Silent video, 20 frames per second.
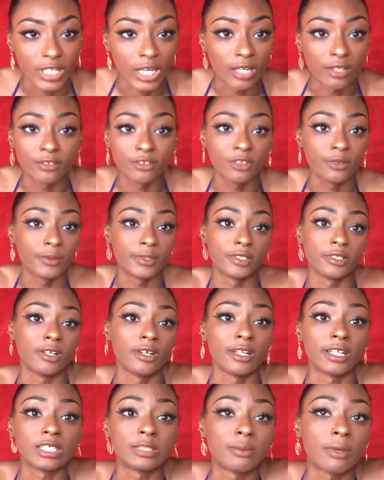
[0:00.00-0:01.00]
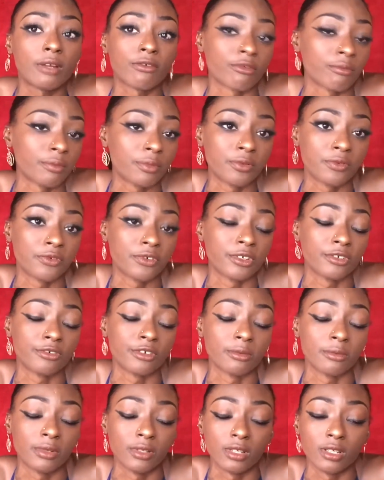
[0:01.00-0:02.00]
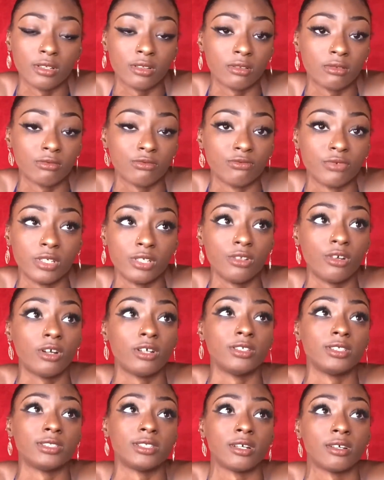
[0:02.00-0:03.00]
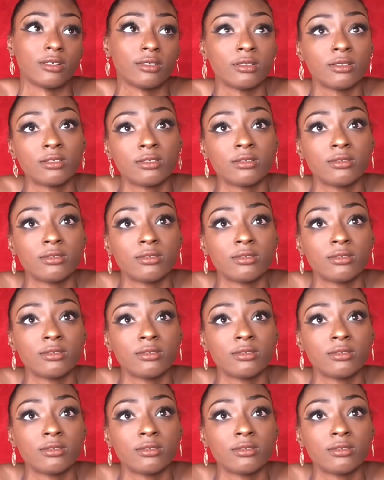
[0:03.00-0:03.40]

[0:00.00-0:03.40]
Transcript: I don't know what y'all expect from Caribbean. I really don't understand.